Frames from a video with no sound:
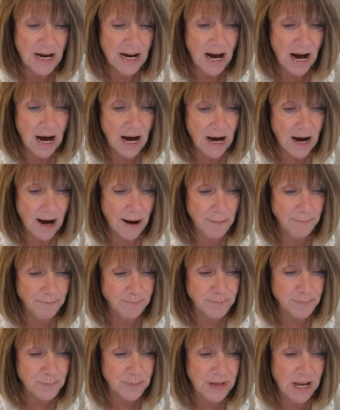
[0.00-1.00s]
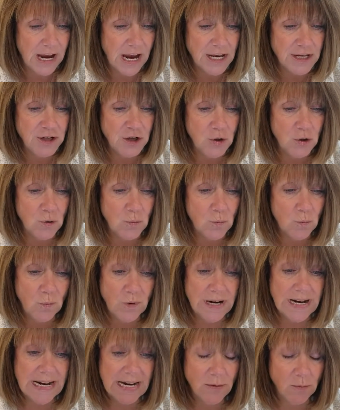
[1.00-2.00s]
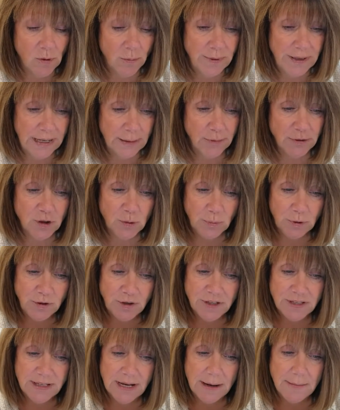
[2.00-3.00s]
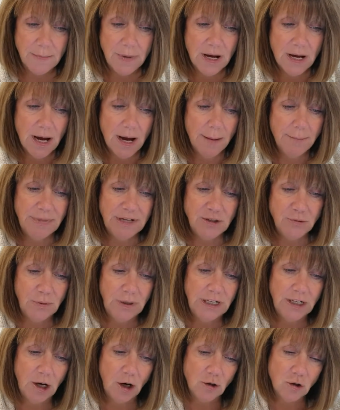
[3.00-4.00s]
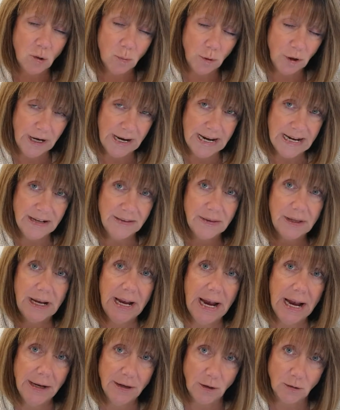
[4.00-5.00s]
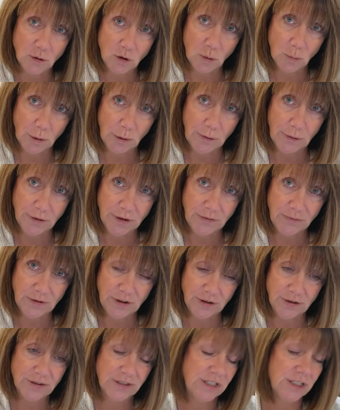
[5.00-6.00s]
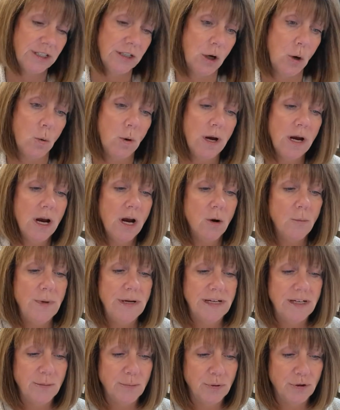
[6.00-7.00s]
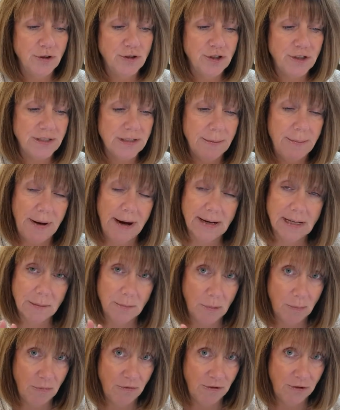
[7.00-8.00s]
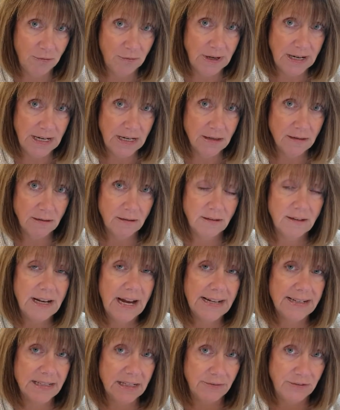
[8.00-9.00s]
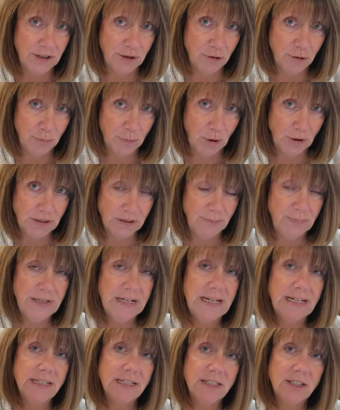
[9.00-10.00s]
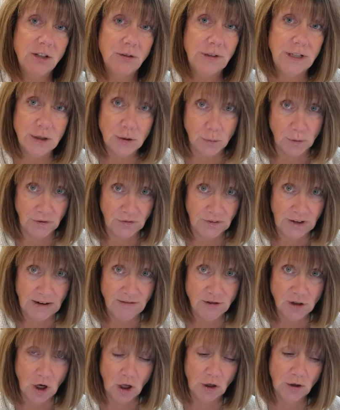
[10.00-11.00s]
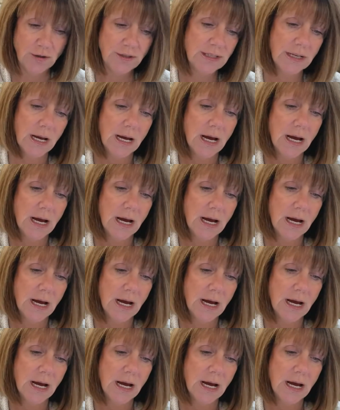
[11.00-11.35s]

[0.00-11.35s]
We will be able to purchase them between October 8th and October 31st. So we can purchase a maximum of 3 at 700 points a piece. They're each worth $5.